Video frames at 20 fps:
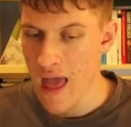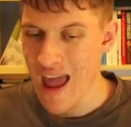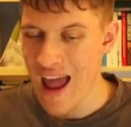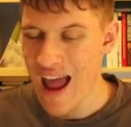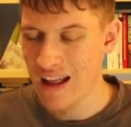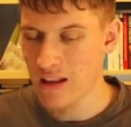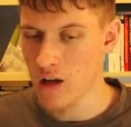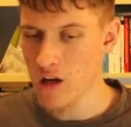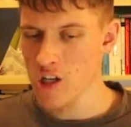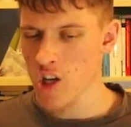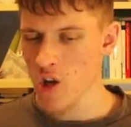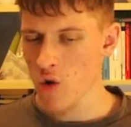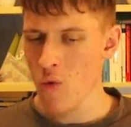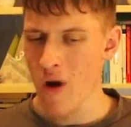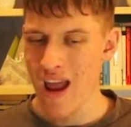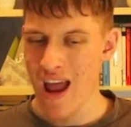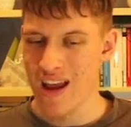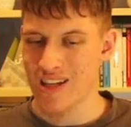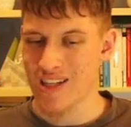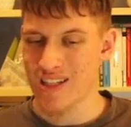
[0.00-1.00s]
And the reason
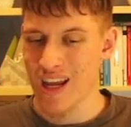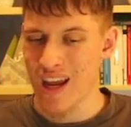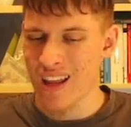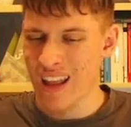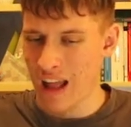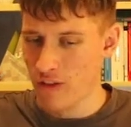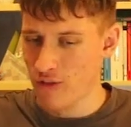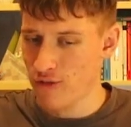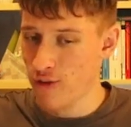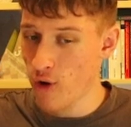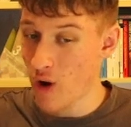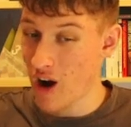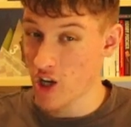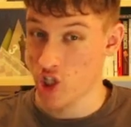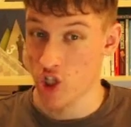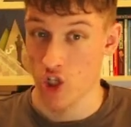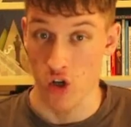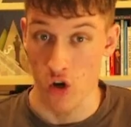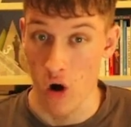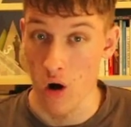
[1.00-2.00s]
why I say that for a
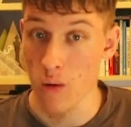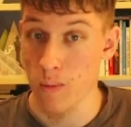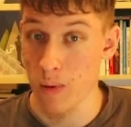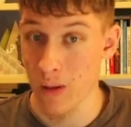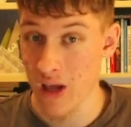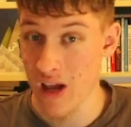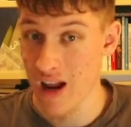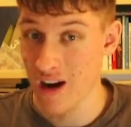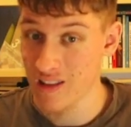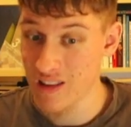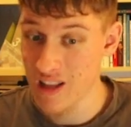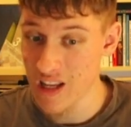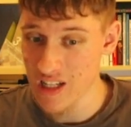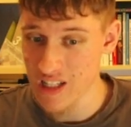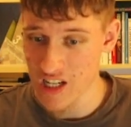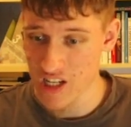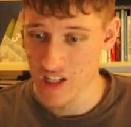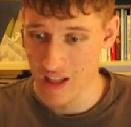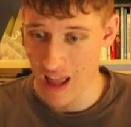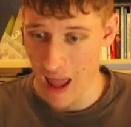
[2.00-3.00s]
strong player
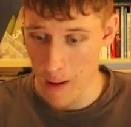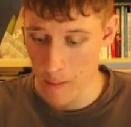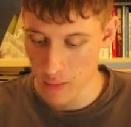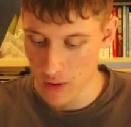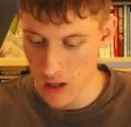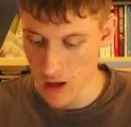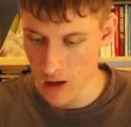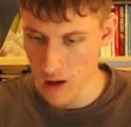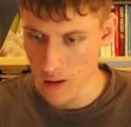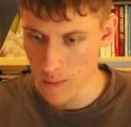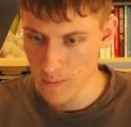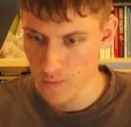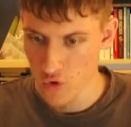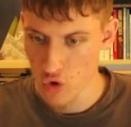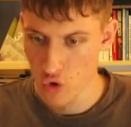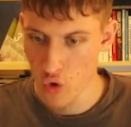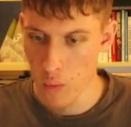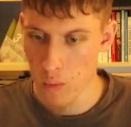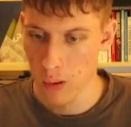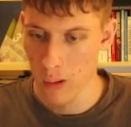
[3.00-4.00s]
this is tempting
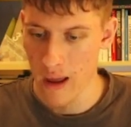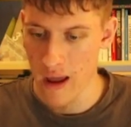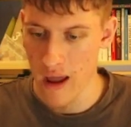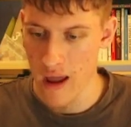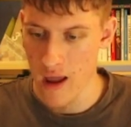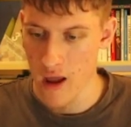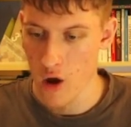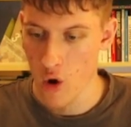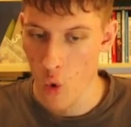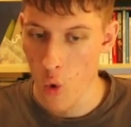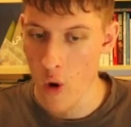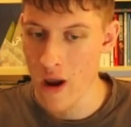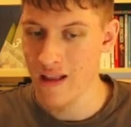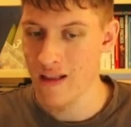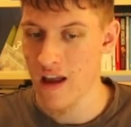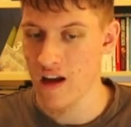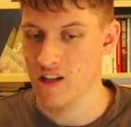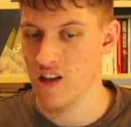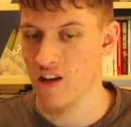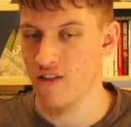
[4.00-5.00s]
to play queen
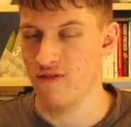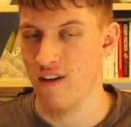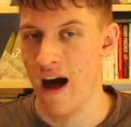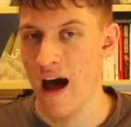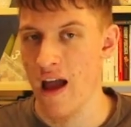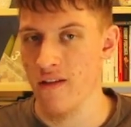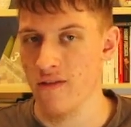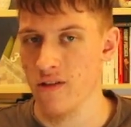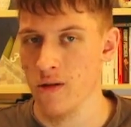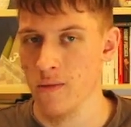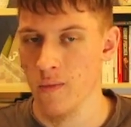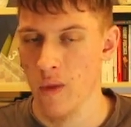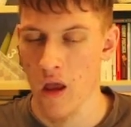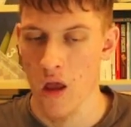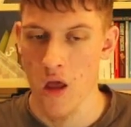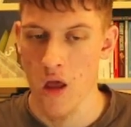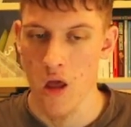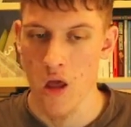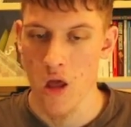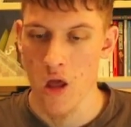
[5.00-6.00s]
takes d5
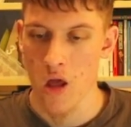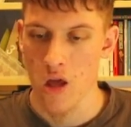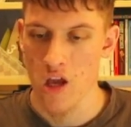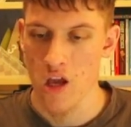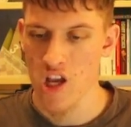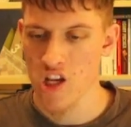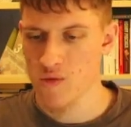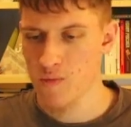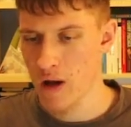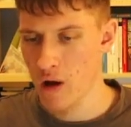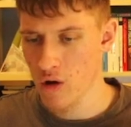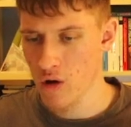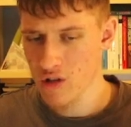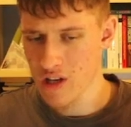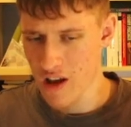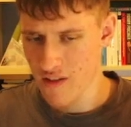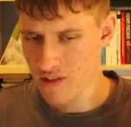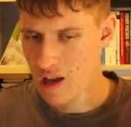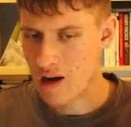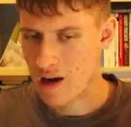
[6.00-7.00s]
is because
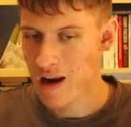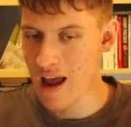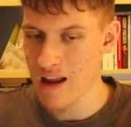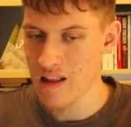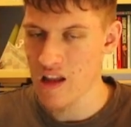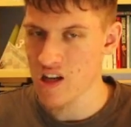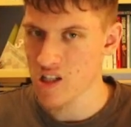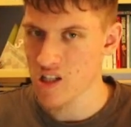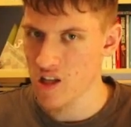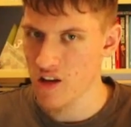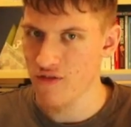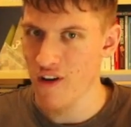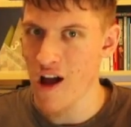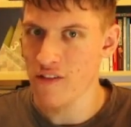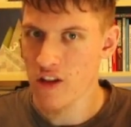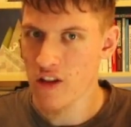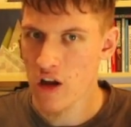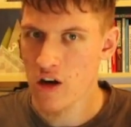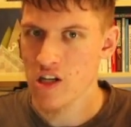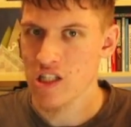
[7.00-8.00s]
after knight takes
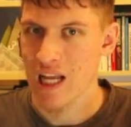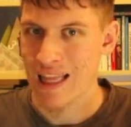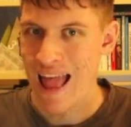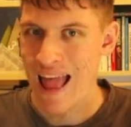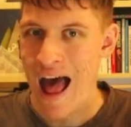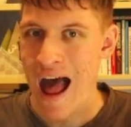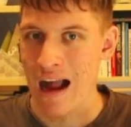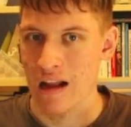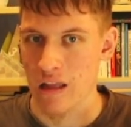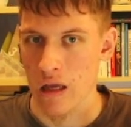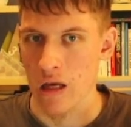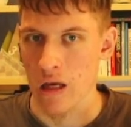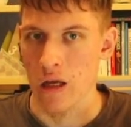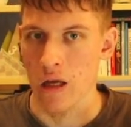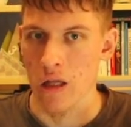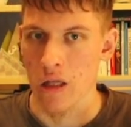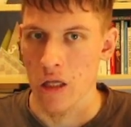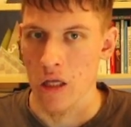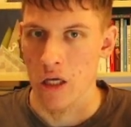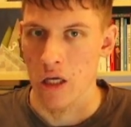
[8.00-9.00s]
d5 there is a tactic.
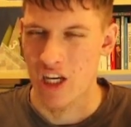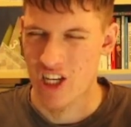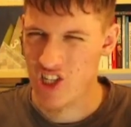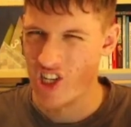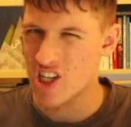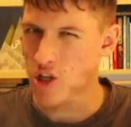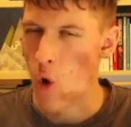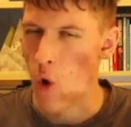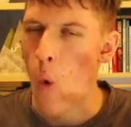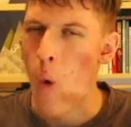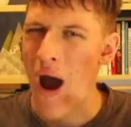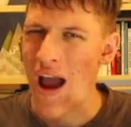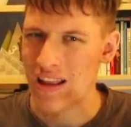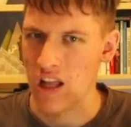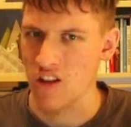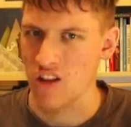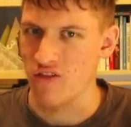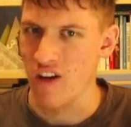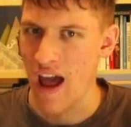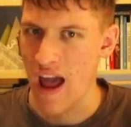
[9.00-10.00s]
It's just quite
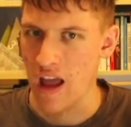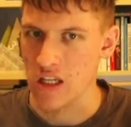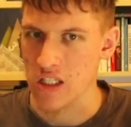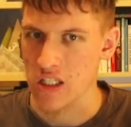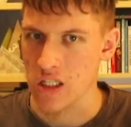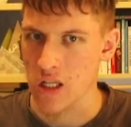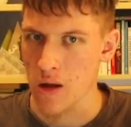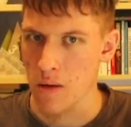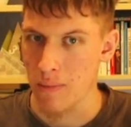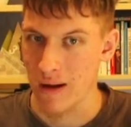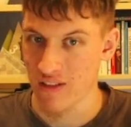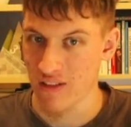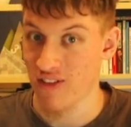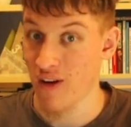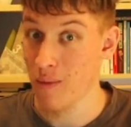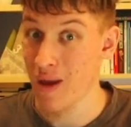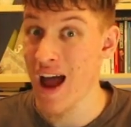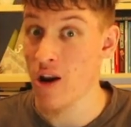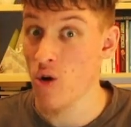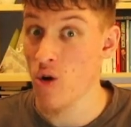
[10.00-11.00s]
advanced, but
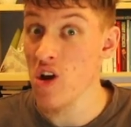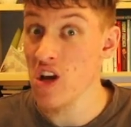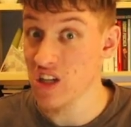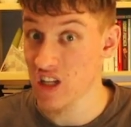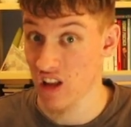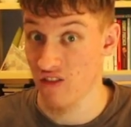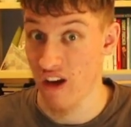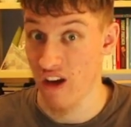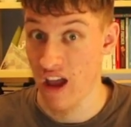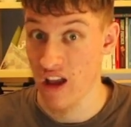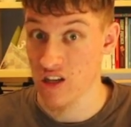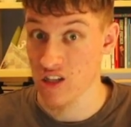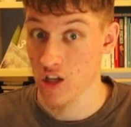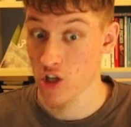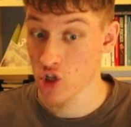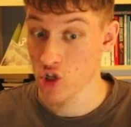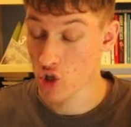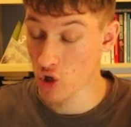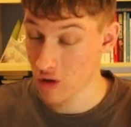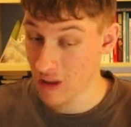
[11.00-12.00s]
Fabiano is advanced,
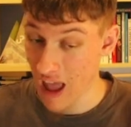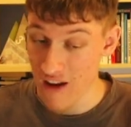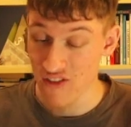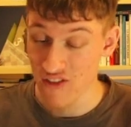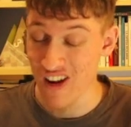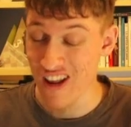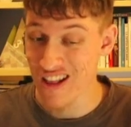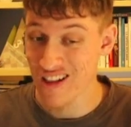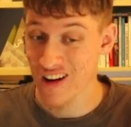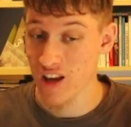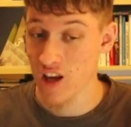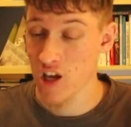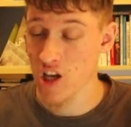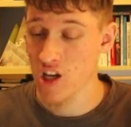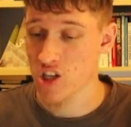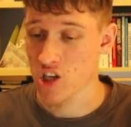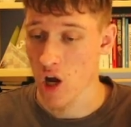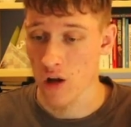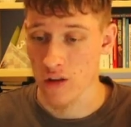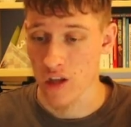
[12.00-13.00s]
so definitely he
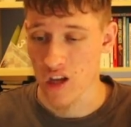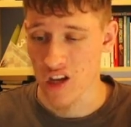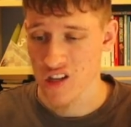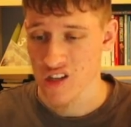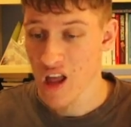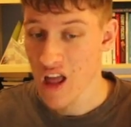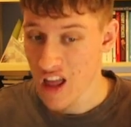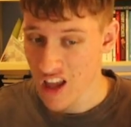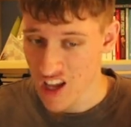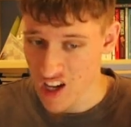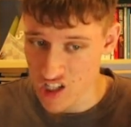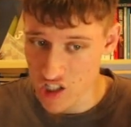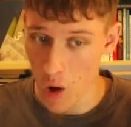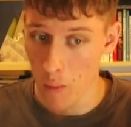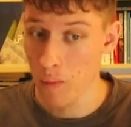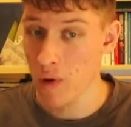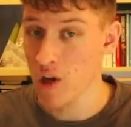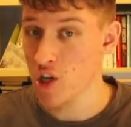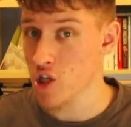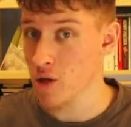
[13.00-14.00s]
saw this. He
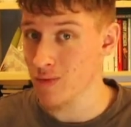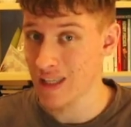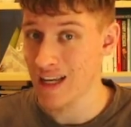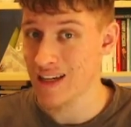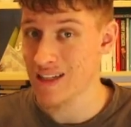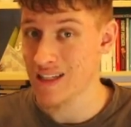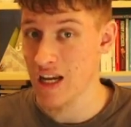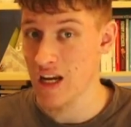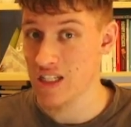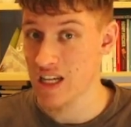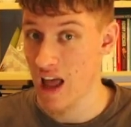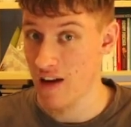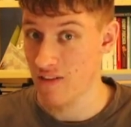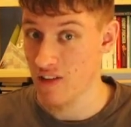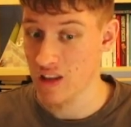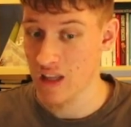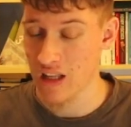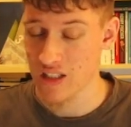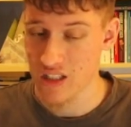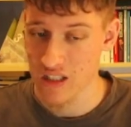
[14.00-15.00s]
saw bishop takes
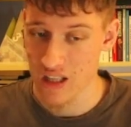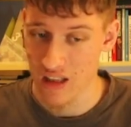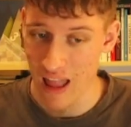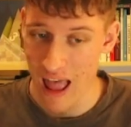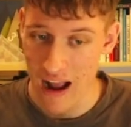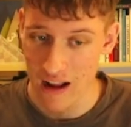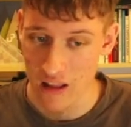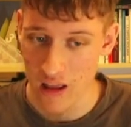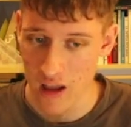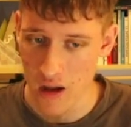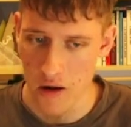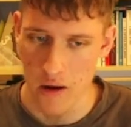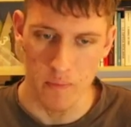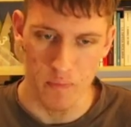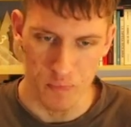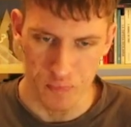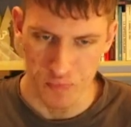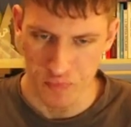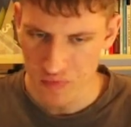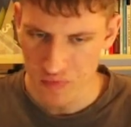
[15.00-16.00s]
a7, that's the tactic.